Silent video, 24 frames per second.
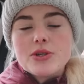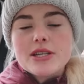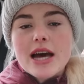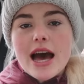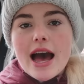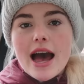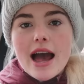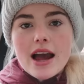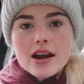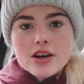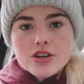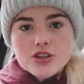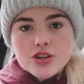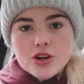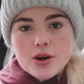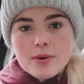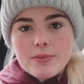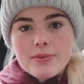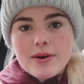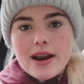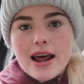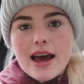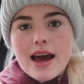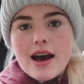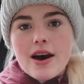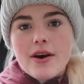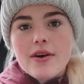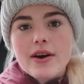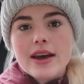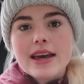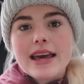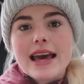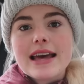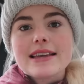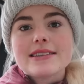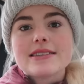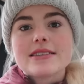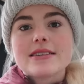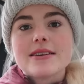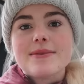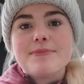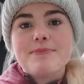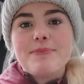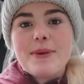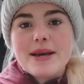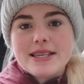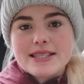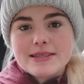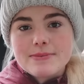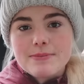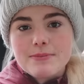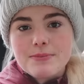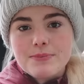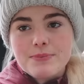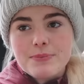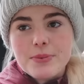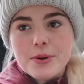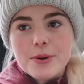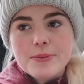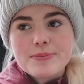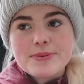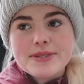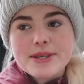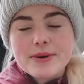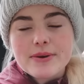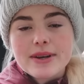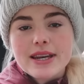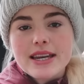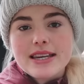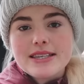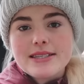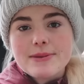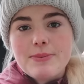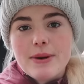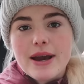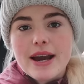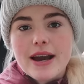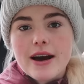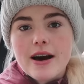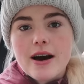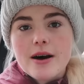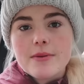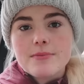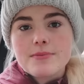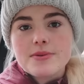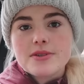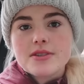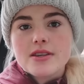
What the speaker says: tack shop now and get some bits and bobs that we need to pick up.